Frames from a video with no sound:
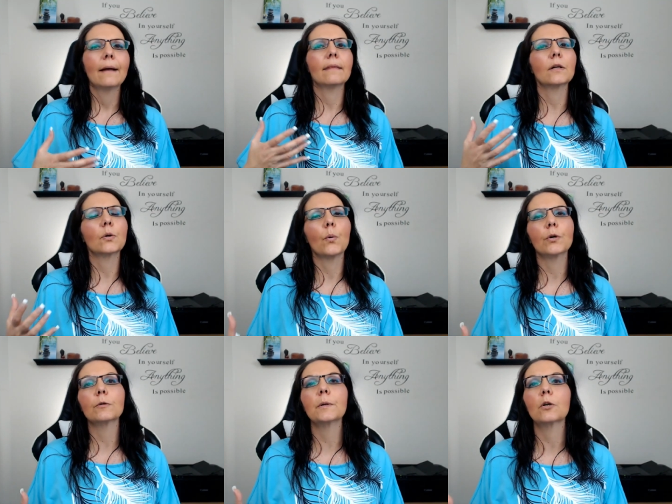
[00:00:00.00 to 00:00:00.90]
there are going
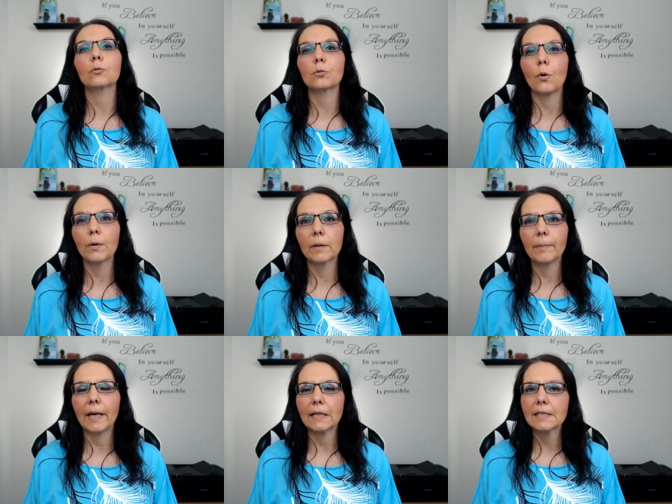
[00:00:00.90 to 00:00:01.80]
to be growing
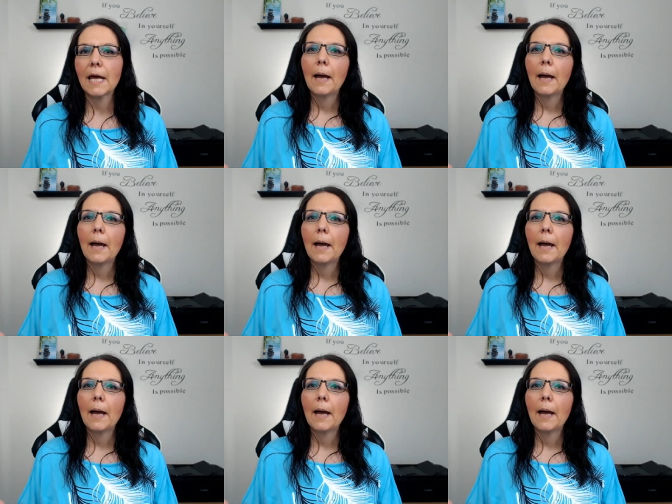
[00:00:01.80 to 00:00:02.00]
pains.